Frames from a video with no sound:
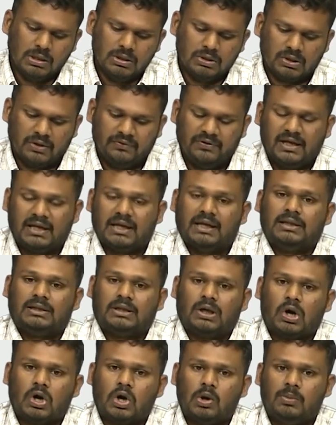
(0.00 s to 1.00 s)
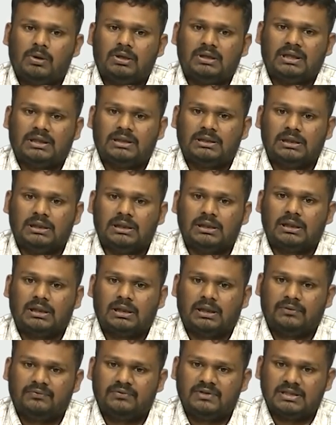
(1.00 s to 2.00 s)
So, we can talk about the
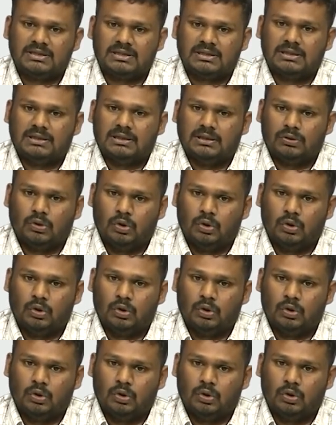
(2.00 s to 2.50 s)
kernel of this uh,